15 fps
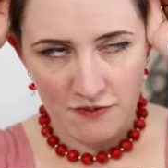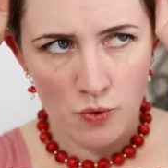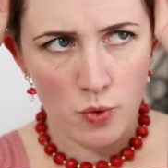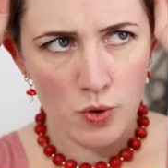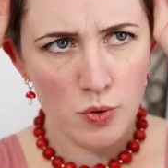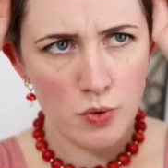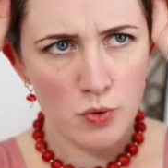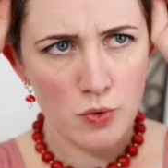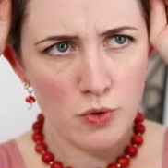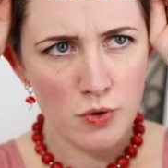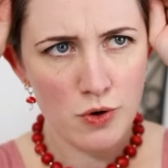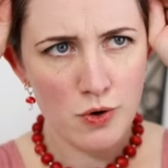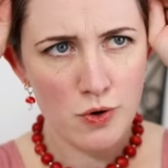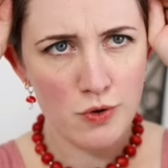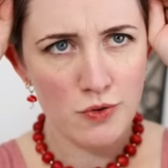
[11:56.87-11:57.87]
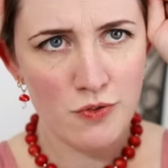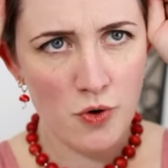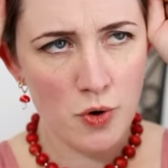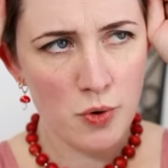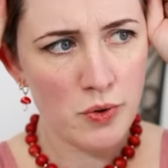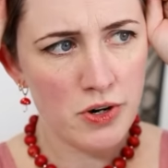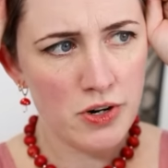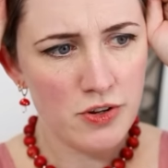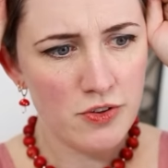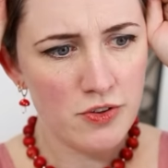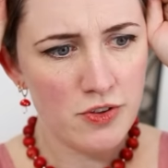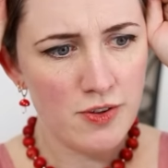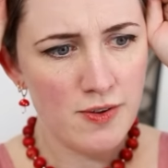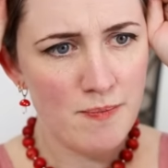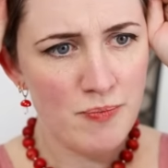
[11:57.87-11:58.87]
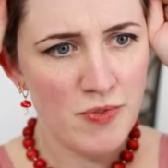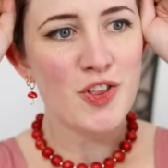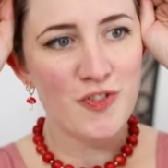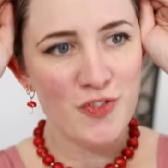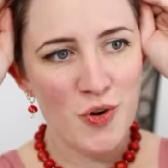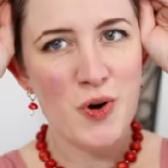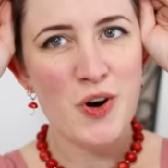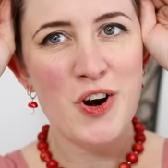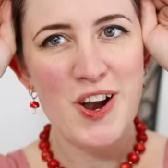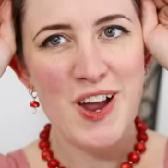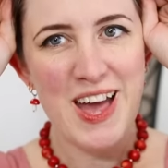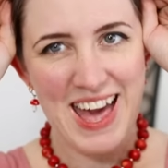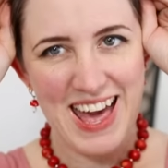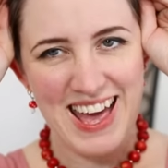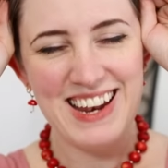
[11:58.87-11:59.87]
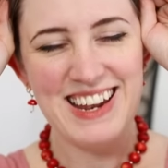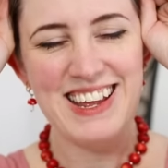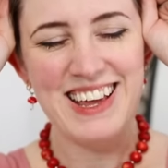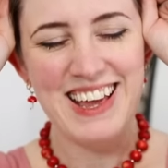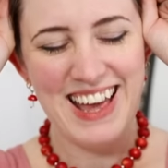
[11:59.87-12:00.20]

for, forward, the forehead